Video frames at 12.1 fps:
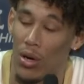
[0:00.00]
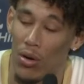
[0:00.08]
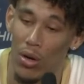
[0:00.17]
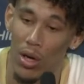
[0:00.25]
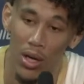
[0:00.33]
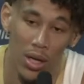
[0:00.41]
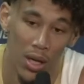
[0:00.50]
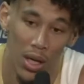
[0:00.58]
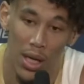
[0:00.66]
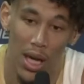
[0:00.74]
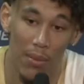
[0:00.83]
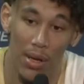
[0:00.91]
Or,
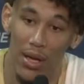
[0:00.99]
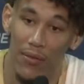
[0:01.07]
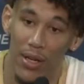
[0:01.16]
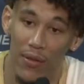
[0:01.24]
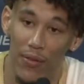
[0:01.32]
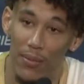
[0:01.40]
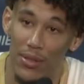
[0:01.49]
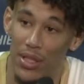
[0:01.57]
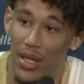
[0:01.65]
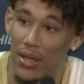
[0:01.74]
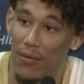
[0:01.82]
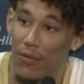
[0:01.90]
I mean, even if I'm
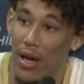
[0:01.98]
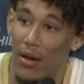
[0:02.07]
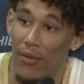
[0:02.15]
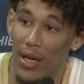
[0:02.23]
still at the five,